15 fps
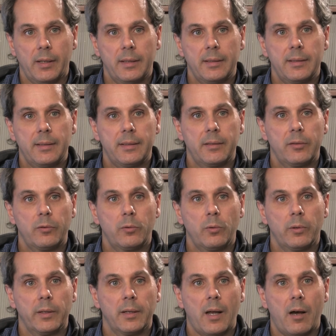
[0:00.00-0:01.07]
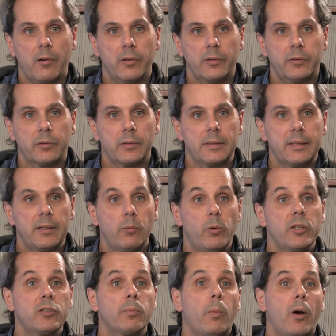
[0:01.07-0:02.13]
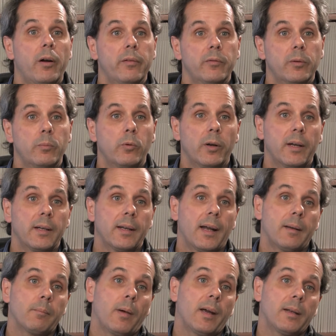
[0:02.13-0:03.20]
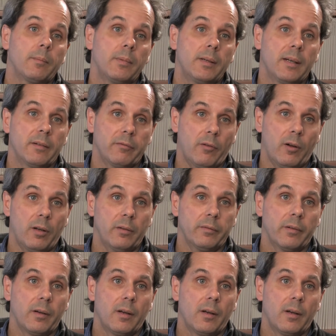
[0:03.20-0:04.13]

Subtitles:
and this is a tool that allows us to see which part of the brain that might be involved